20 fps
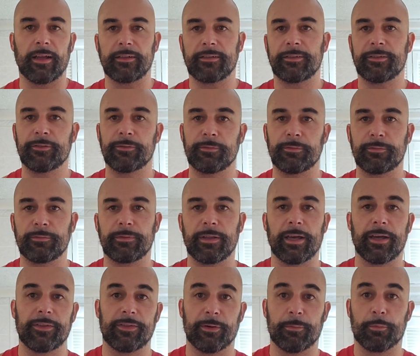to
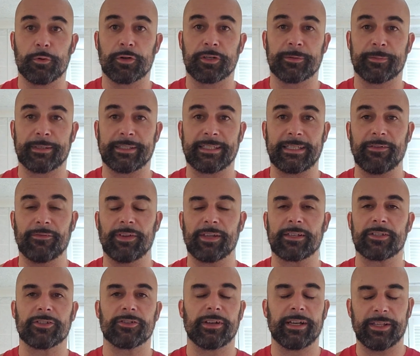the more specific
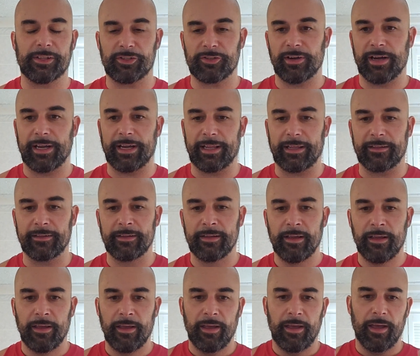strength training.
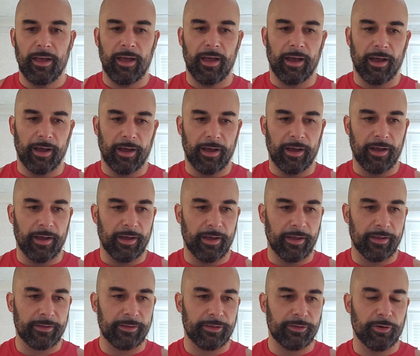
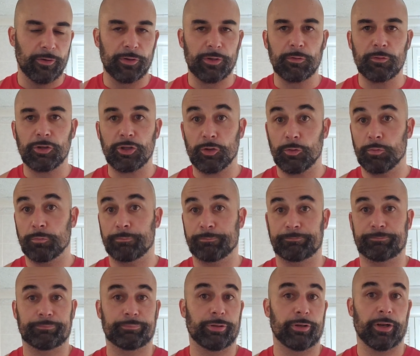You
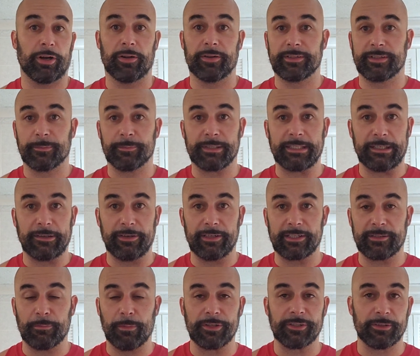put on some
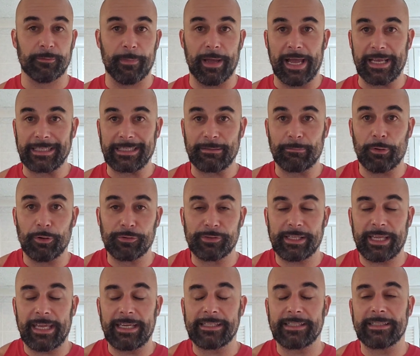serious muscle mass in most
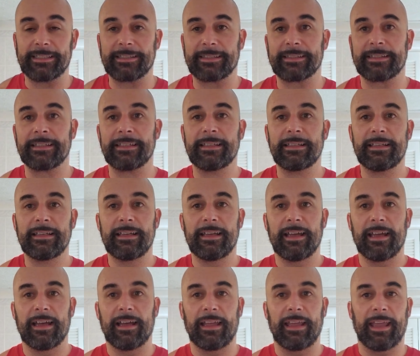cases,
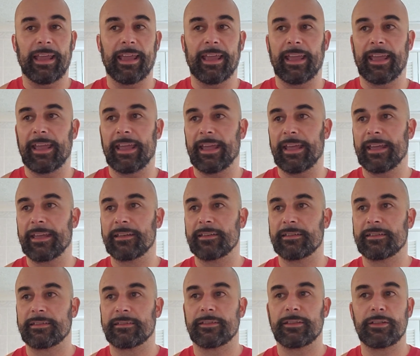
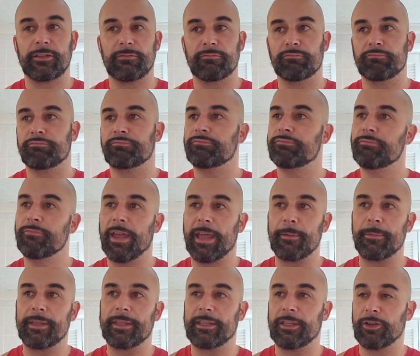and
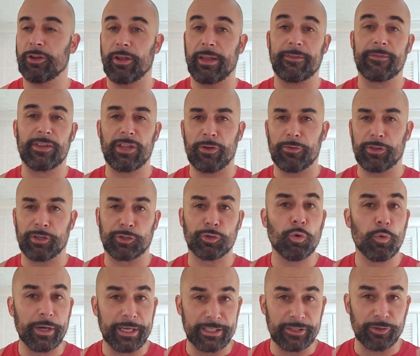maybe even though the
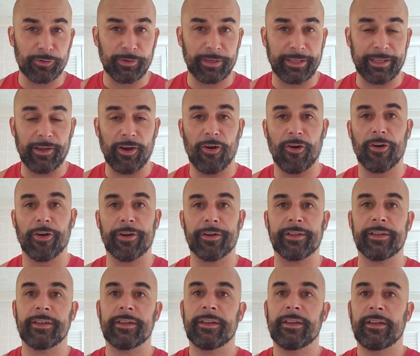20s are really
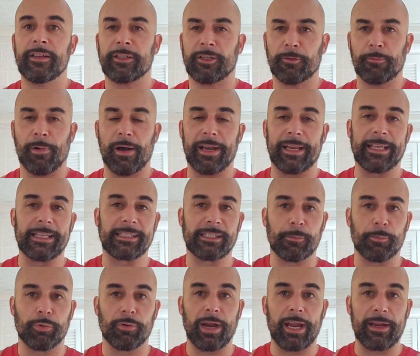hard, your body gets a
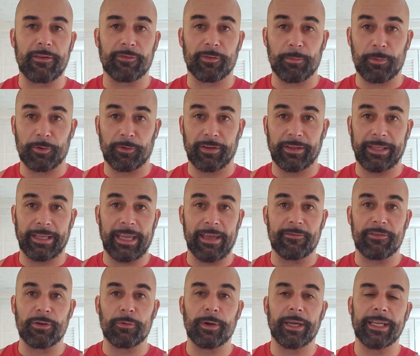break from the really
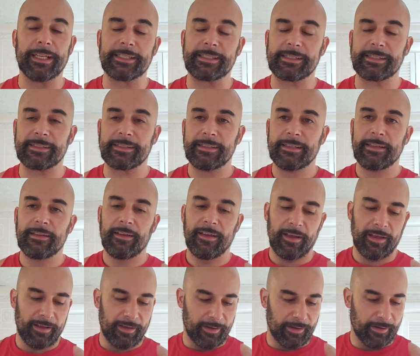heavy weights,
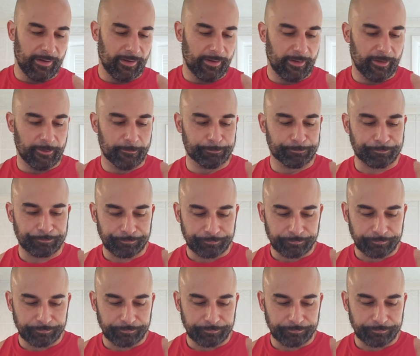and